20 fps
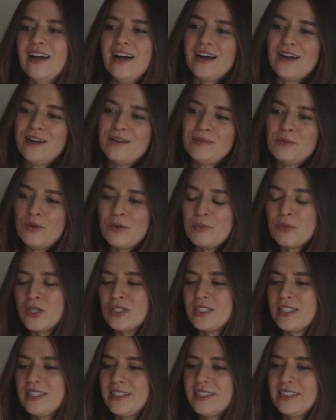Um, one
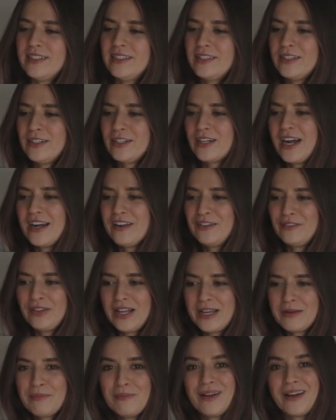person said that they're kind of
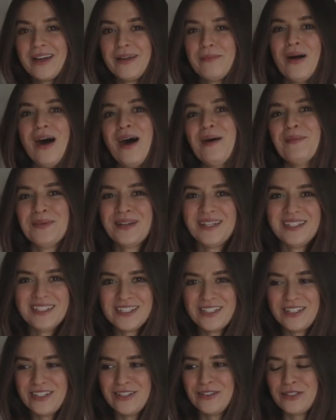like Mary
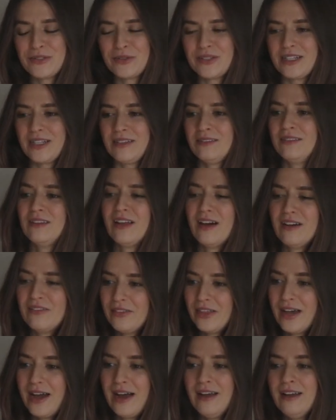Poppins shoes, which I
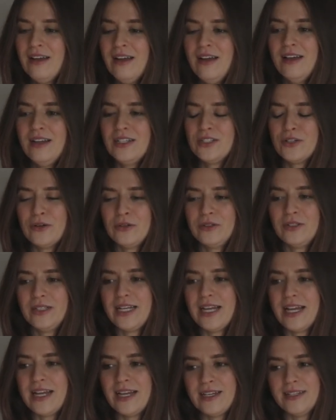love that
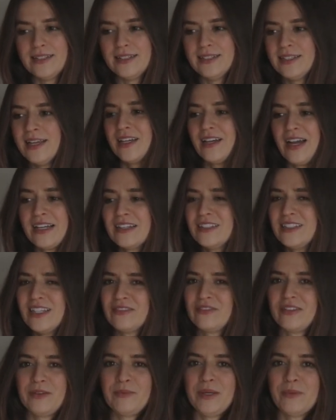totally is. I could
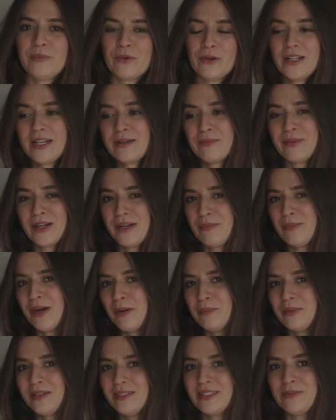definitely be more like Mary
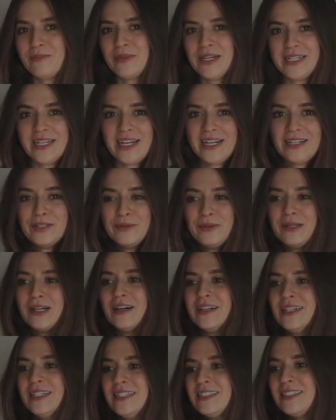Poppins in my day, to be
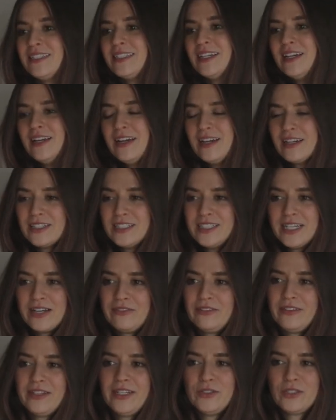honest. I could
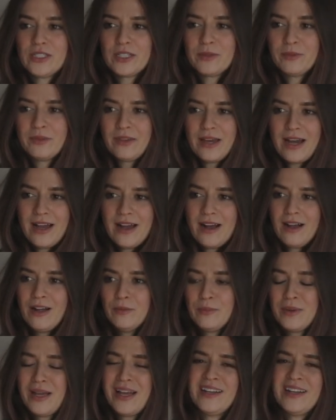definitely use some of that help.